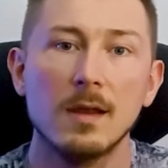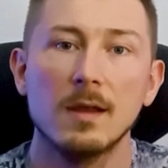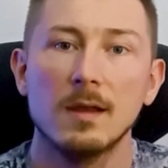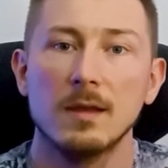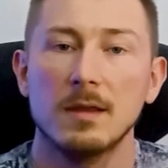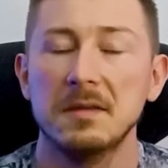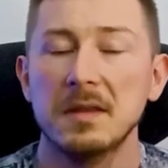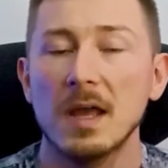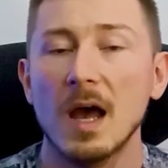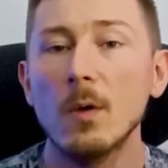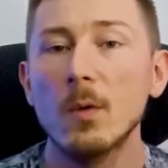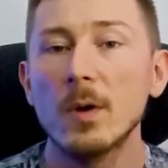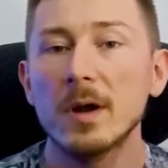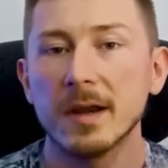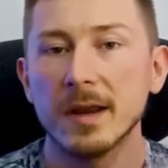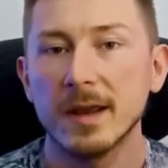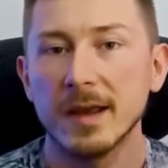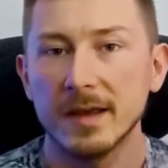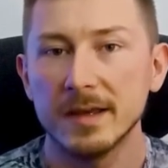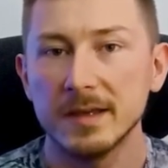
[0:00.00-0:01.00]
In our
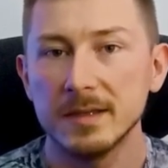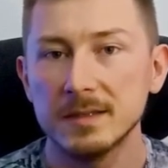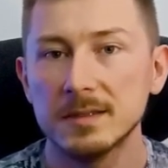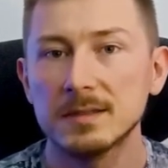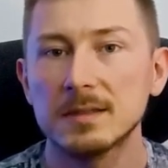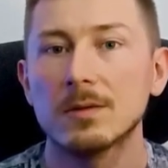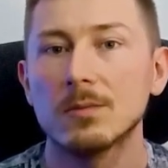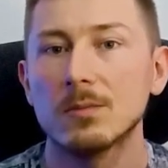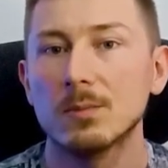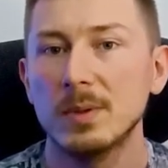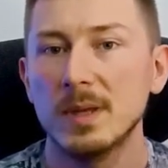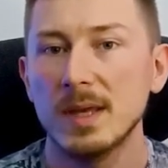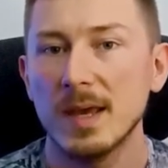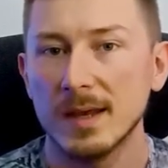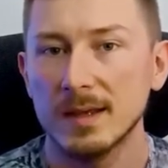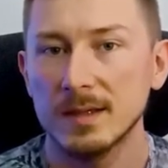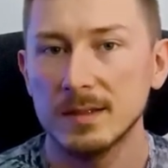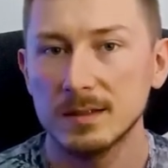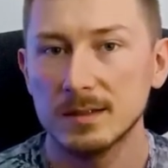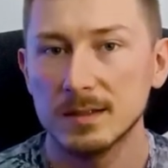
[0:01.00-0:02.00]
case,
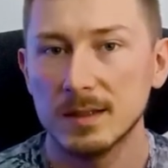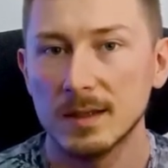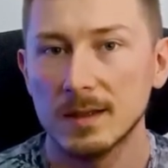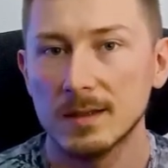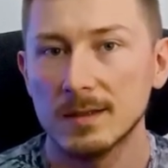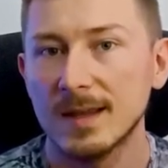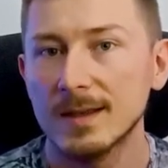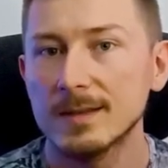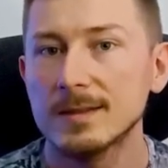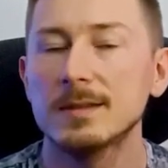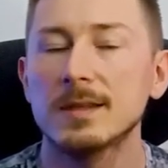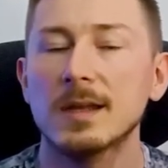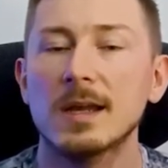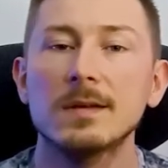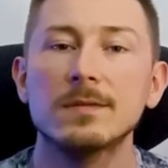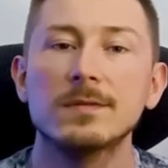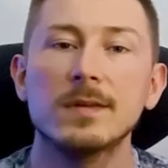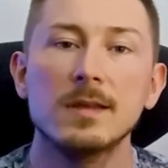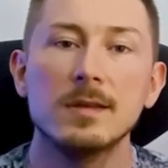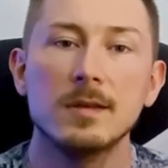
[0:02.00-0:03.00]
PS doesn't
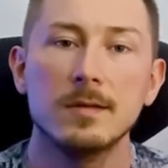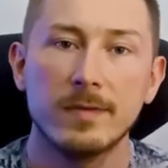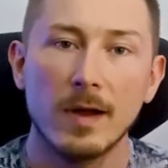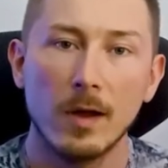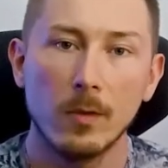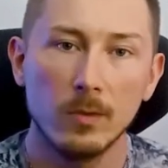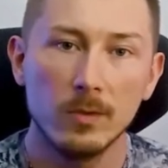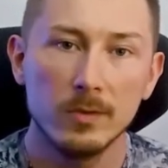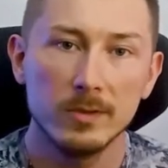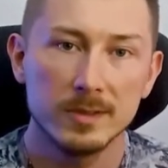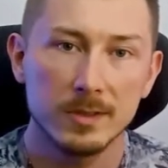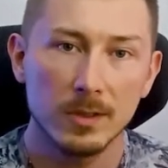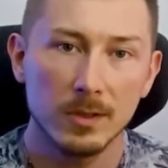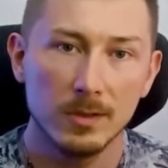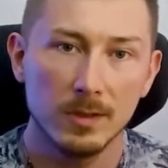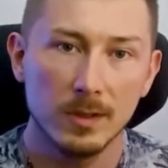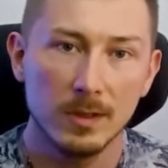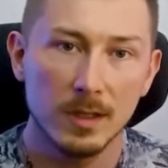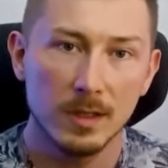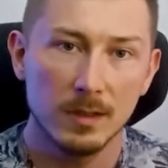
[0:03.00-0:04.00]
have any vowels on
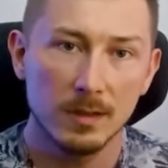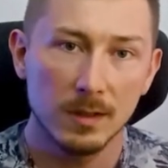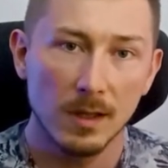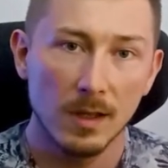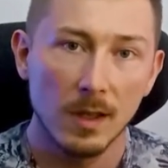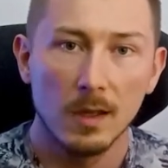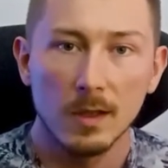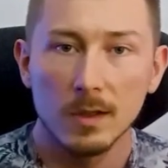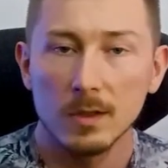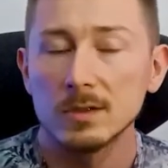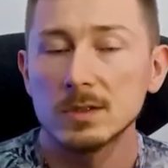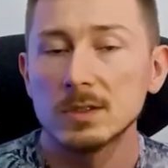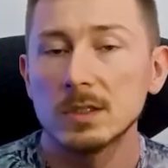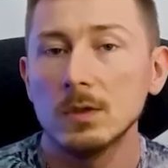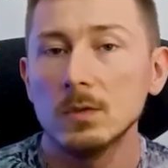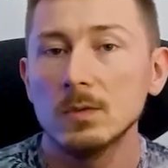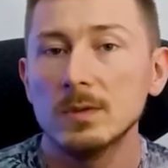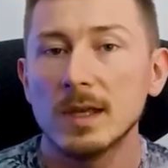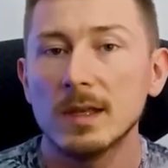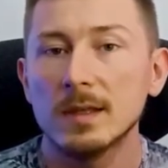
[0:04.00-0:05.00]
the end,
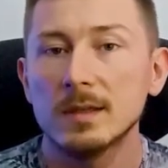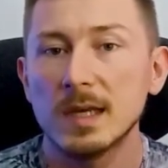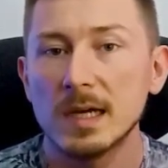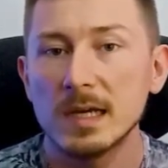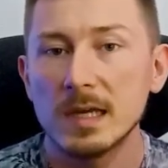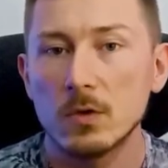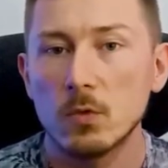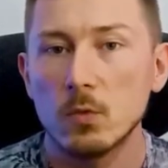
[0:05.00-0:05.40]
so the entire